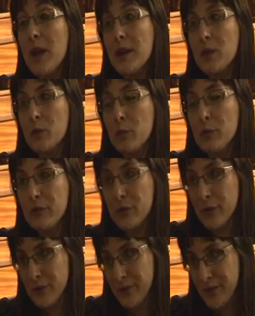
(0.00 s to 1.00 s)
are a group of
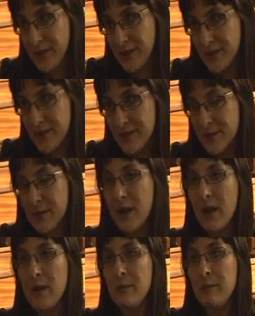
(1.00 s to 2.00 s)
volunteers,
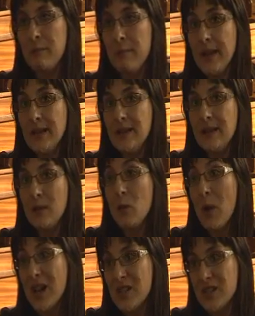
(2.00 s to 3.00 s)
mainly
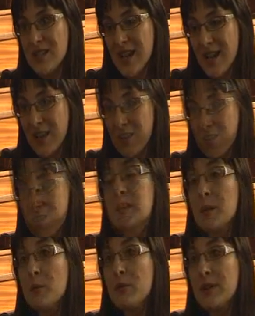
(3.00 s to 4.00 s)
Welsh Italians.
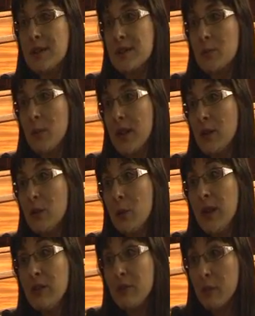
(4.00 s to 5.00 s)
Some of us went to
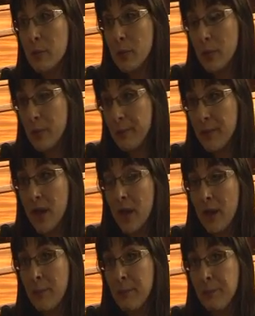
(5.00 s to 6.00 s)
Liverpool
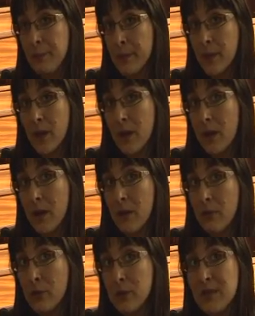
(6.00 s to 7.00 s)

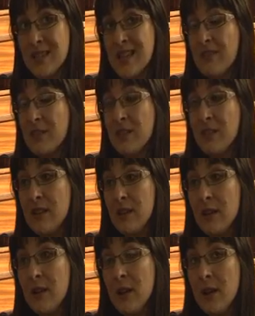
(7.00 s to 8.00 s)
for the
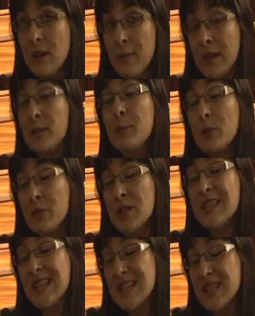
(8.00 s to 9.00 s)

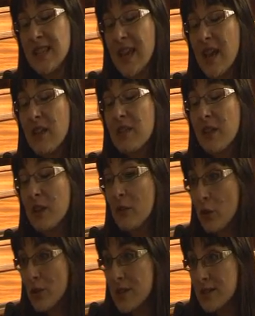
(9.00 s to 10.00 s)
68th
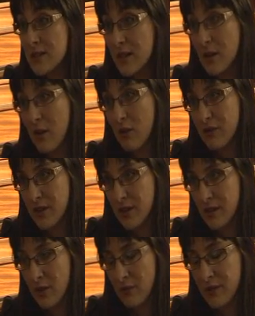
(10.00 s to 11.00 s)
anniversary of
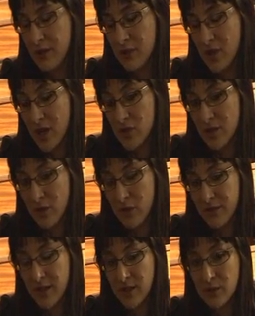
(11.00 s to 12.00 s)
the tragedy
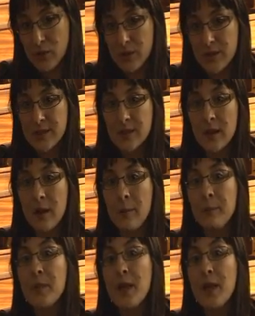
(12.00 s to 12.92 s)
of the Arandora Star.